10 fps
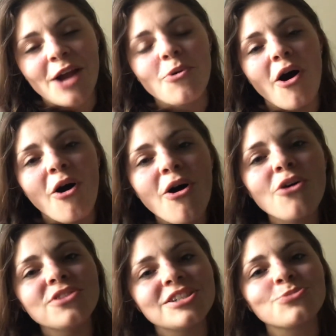I want
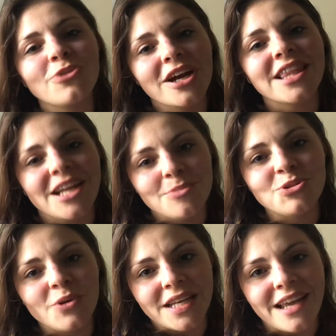all this work that I'm
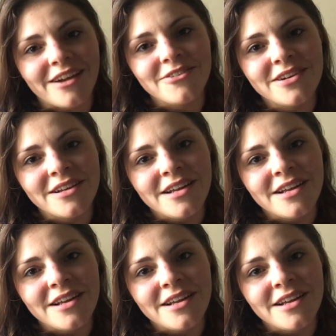doing now